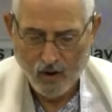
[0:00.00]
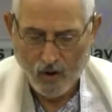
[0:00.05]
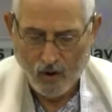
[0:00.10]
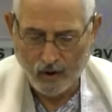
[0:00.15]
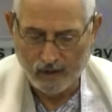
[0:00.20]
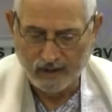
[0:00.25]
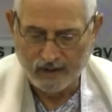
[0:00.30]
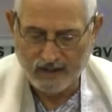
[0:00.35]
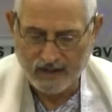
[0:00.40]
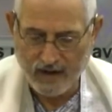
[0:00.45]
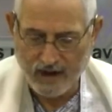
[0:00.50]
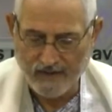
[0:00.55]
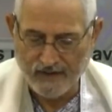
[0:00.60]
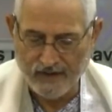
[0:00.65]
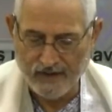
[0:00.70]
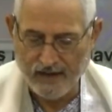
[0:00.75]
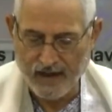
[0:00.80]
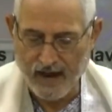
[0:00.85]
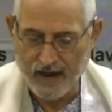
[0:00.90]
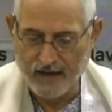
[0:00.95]
on the
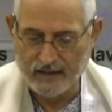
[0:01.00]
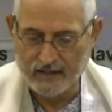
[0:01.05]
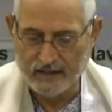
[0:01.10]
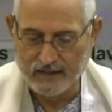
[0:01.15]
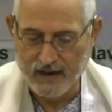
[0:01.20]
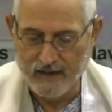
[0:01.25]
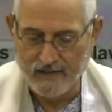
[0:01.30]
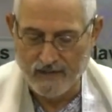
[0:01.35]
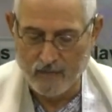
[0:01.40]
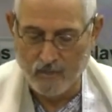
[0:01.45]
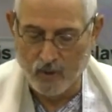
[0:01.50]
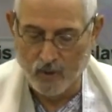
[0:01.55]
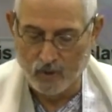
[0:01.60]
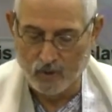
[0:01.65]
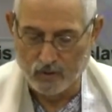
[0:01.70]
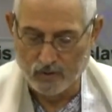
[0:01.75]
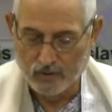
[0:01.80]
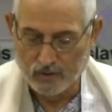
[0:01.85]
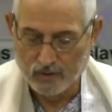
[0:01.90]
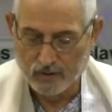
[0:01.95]
seventh day, seven
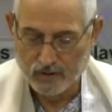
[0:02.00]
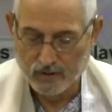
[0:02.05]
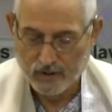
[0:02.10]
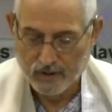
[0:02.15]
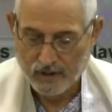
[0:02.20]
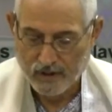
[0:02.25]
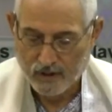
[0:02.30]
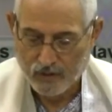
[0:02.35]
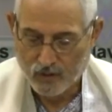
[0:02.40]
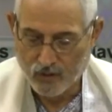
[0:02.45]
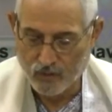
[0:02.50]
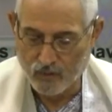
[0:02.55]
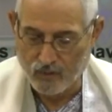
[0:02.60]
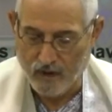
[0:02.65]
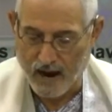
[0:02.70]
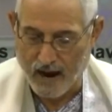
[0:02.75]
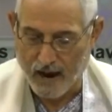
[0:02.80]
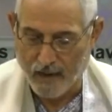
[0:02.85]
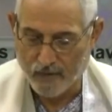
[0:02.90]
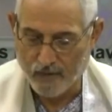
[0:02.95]
bulls, two
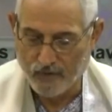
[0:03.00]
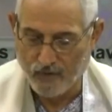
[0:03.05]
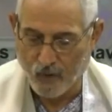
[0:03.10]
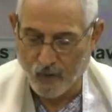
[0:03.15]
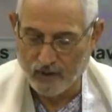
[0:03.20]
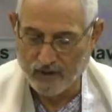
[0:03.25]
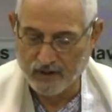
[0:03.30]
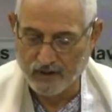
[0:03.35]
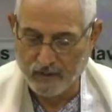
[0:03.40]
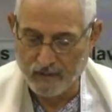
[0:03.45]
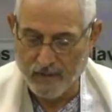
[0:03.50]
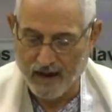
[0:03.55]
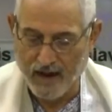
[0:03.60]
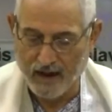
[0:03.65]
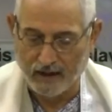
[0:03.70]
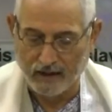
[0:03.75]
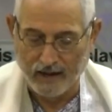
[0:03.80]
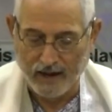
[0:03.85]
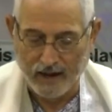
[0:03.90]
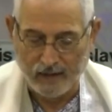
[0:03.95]
rams, fourteen
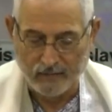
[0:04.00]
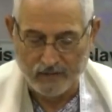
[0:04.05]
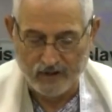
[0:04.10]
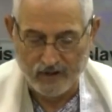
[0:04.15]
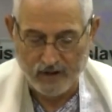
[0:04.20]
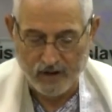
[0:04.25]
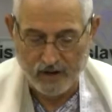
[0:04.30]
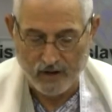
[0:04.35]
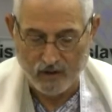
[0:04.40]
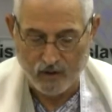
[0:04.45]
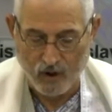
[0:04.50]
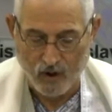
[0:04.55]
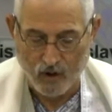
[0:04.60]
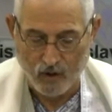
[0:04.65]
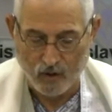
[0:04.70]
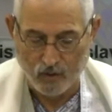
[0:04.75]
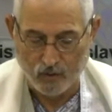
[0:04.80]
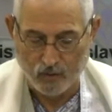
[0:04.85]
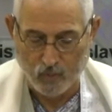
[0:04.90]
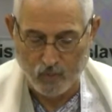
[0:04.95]
male lambs a year,
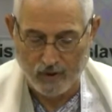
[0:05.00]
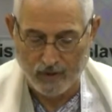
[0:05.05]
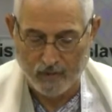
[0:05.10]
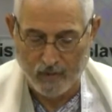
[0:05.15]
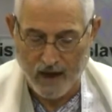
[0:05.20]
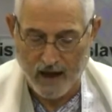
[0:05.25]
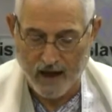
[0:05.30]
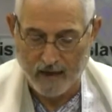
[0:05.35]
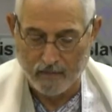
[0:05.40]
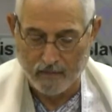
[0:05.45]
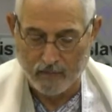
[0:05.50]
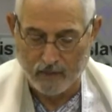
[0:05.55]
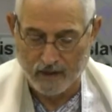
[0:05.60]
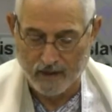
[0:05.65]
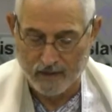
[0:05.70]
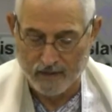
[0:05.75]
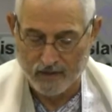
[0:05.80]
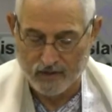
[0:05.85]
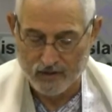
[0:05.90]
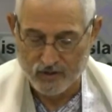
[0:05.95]
old without
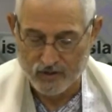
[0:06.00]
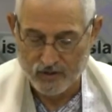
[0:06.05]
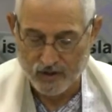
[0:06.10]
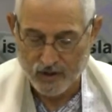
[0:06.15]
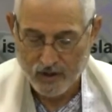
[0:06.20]
blemish,